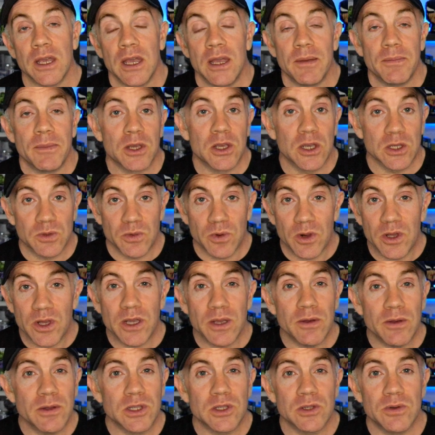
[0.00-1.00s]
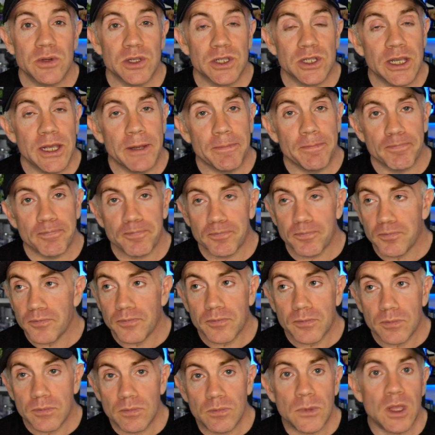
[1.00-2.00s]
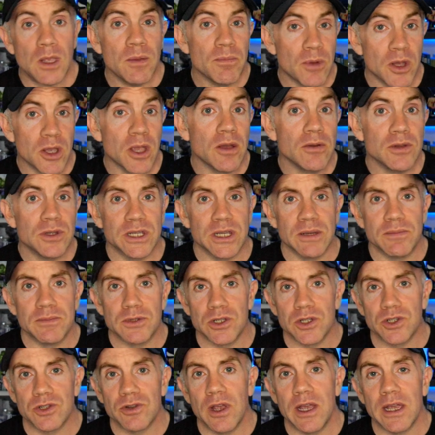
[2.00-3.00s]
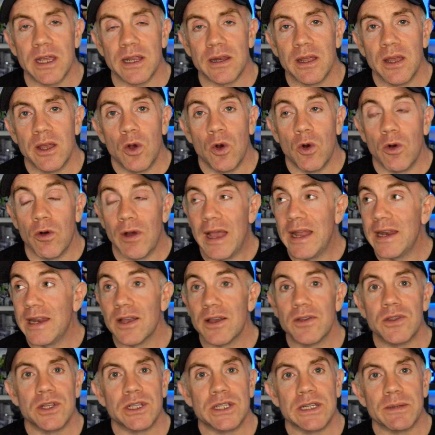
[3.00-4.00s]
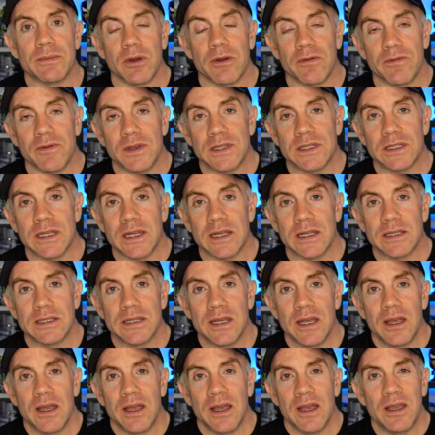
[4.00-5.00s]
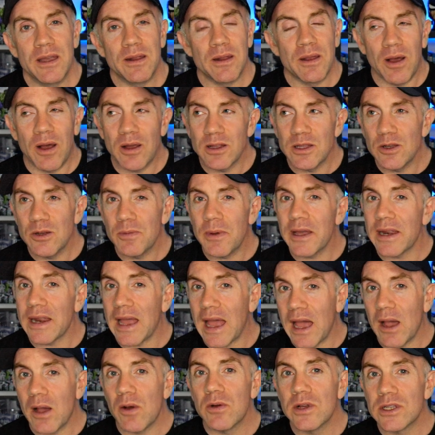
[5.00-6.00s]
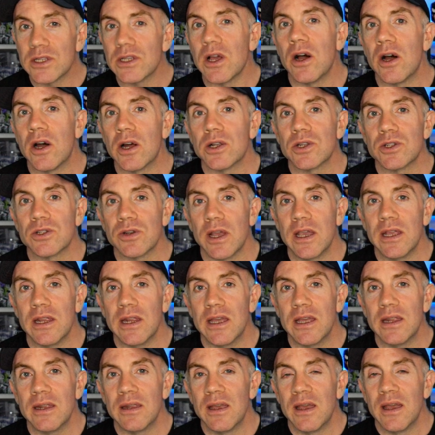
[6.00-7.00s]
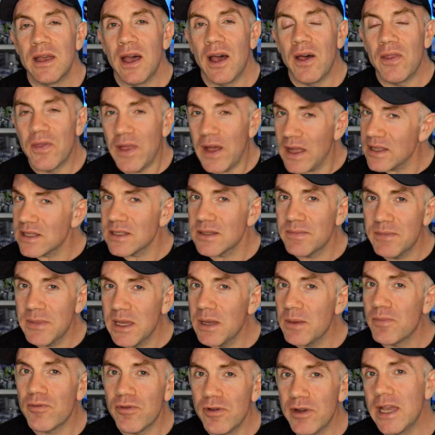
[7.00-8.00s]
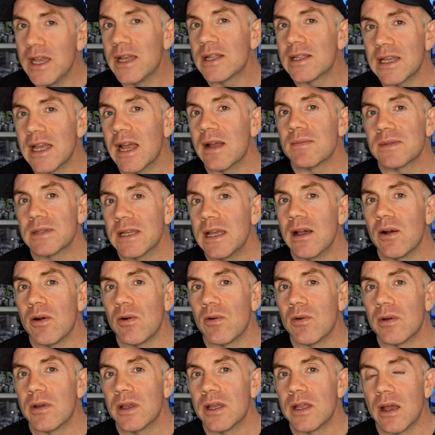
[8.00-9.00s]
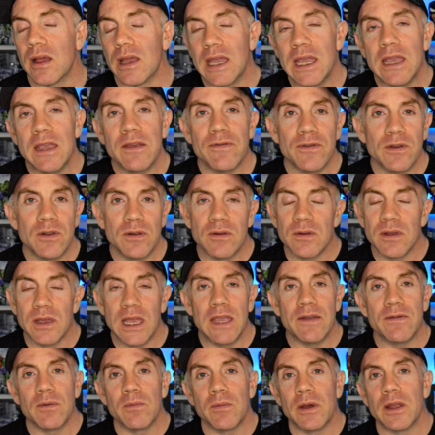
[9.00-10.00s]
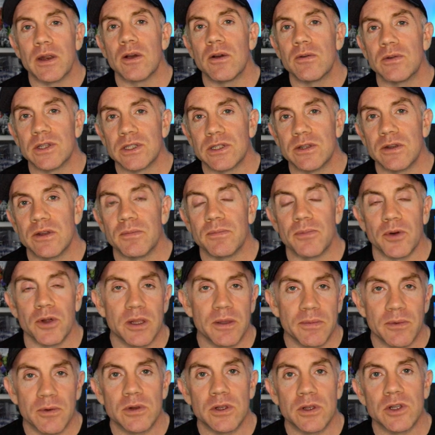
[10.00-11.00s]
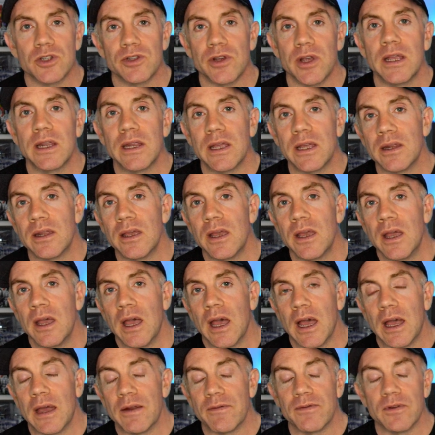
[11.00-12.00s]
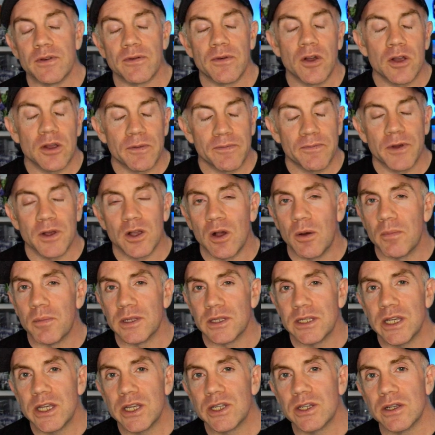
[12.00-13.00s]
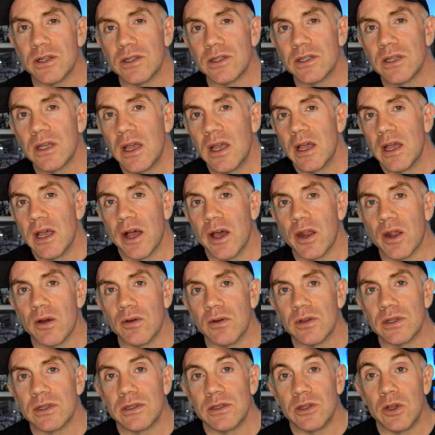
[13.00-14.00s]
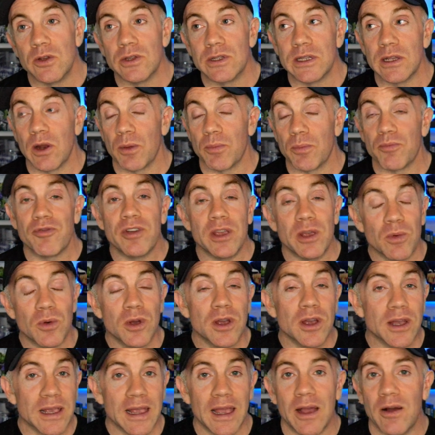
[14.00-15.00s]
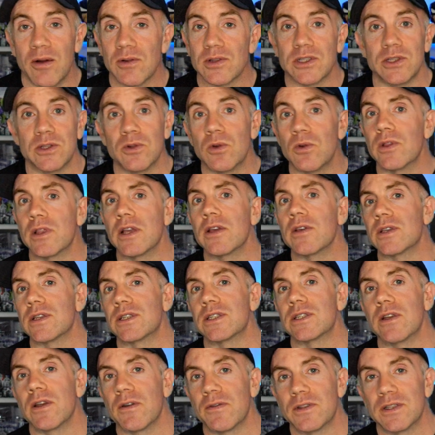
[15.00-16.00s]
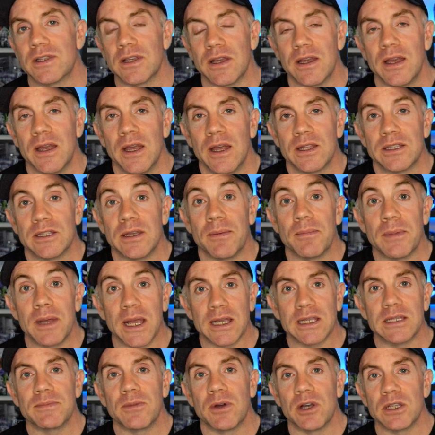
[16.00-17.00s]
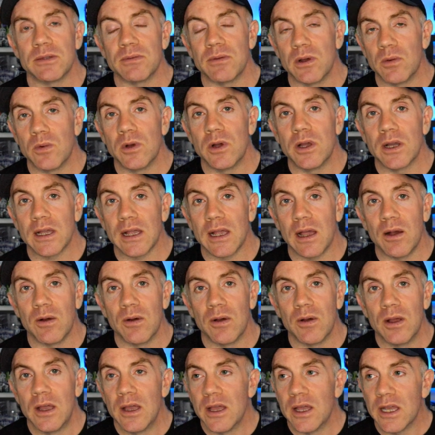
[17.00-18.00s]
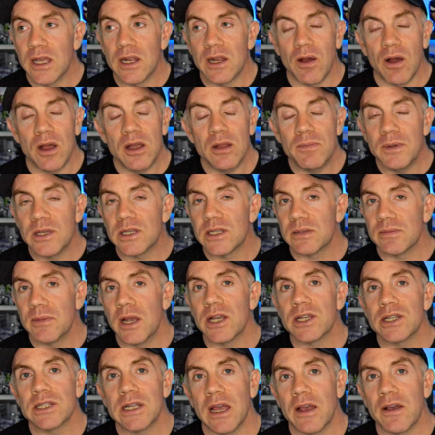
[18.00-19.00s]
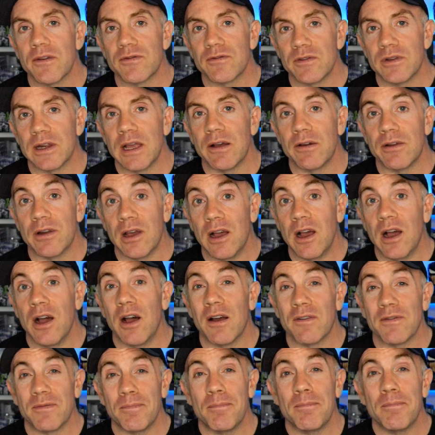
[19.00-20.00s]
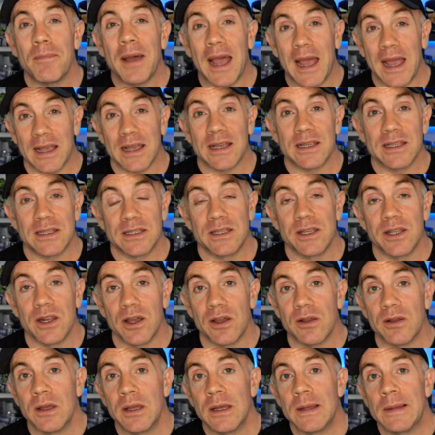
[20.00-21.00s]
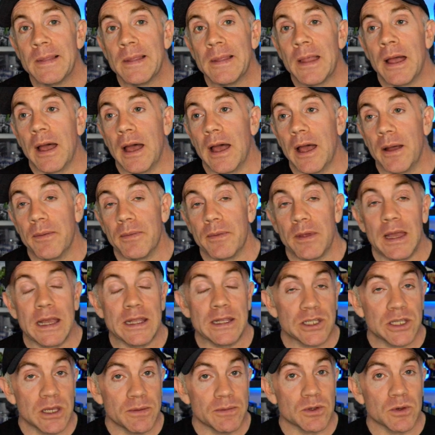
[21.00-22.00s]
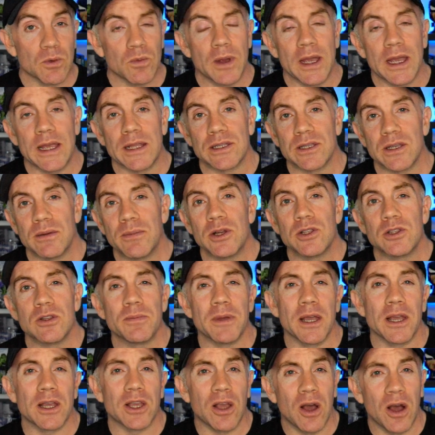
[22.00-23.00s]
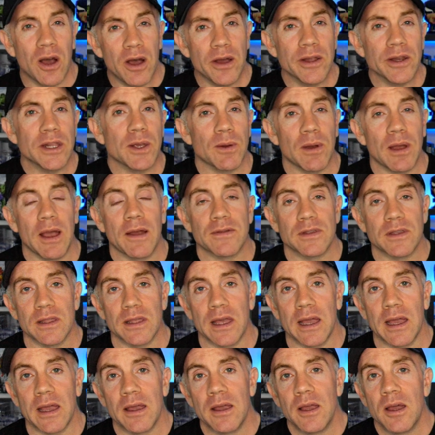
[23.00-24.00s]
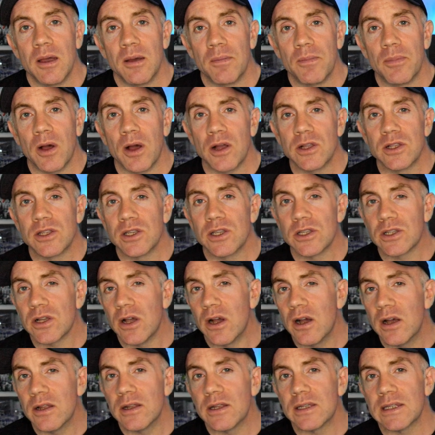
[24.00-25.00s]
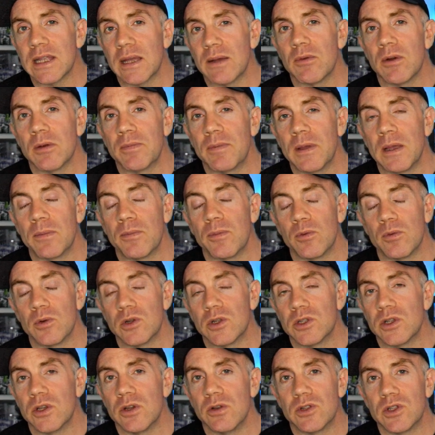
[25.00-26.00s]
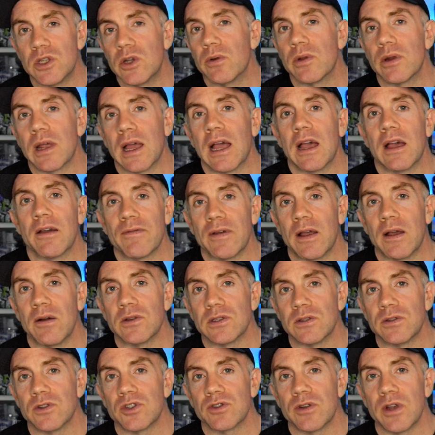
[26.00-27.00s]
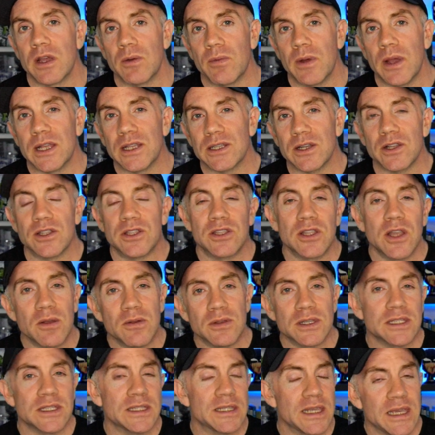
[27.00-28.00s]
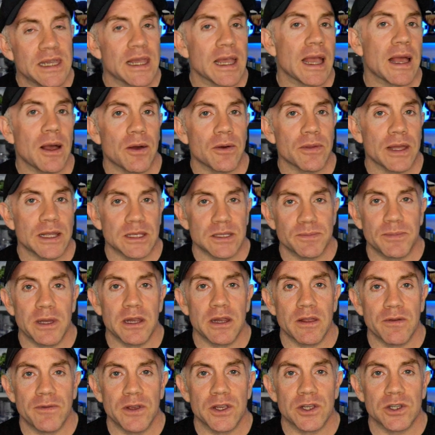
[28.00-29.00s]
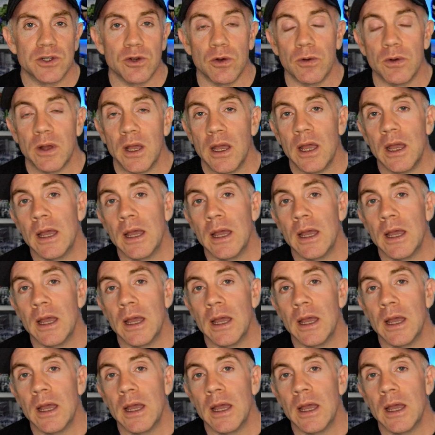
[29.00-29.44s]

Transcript: Because when I go into a gym, my own gym to train, or any other gym I visit, you know, I do about an hour's hard training, and that's me pretty tapped out. You know, even even when I was doing bodybuilding training and for for competitions, and I was using like pre-workouts and all the other stuff to to maximize my workout, you know, I'd be smashed after an hour and a half max. You know, um, in terms of weights, I might do a bit of cardio after that, but I just can't understand why people would do two and a half hours of straight weights. I don't see how that's beneficial.